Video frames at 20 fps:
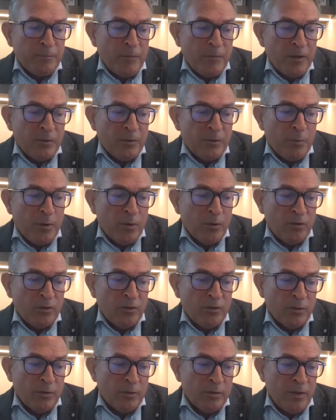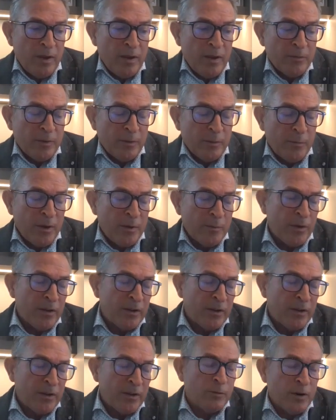as opposed to having been my
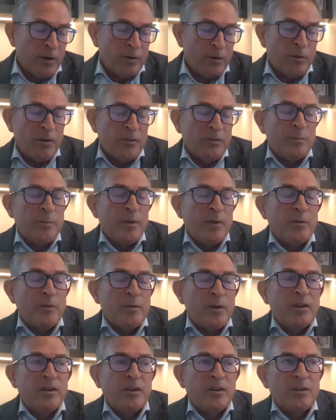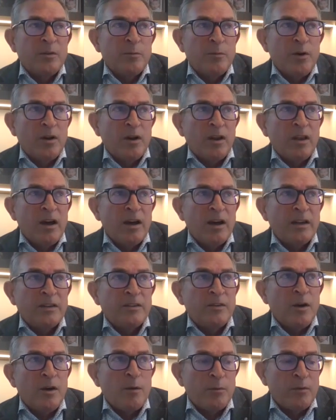career resume, right? Because I'm not aligned
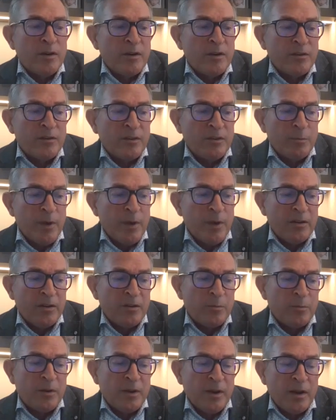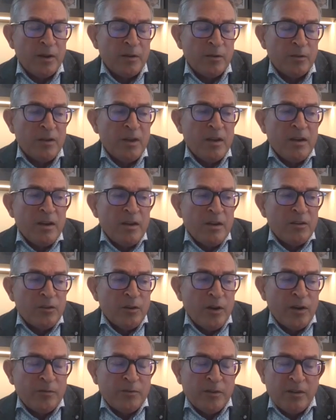to operations management now, so
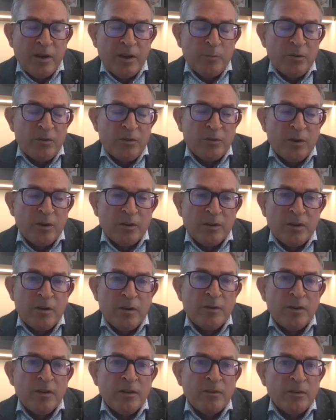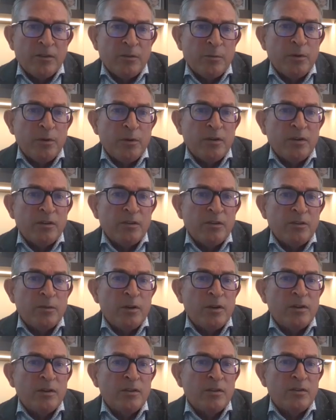I have to demonstrate governance experience,
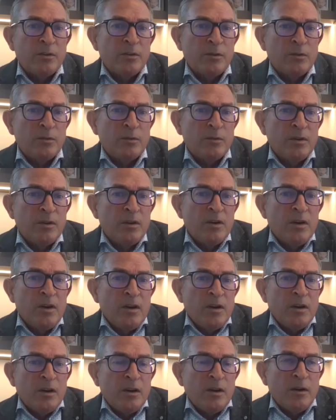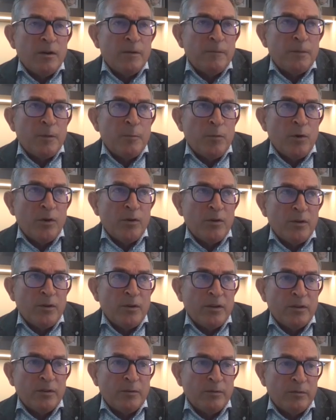right? So the more you
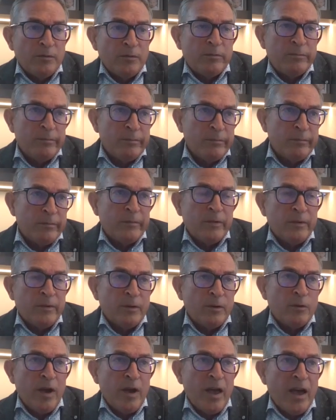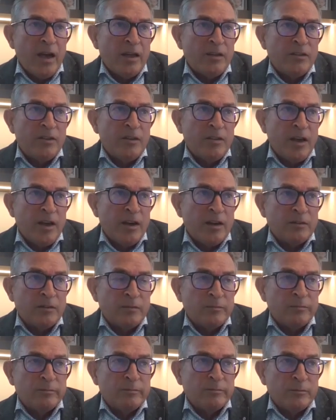could, add to
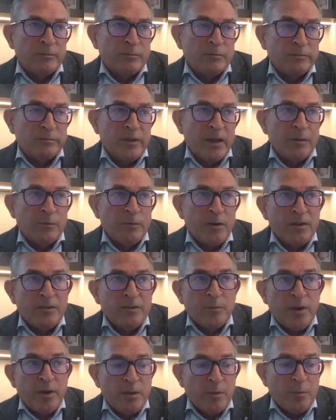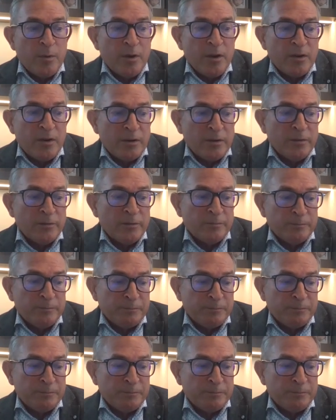that resume, the better.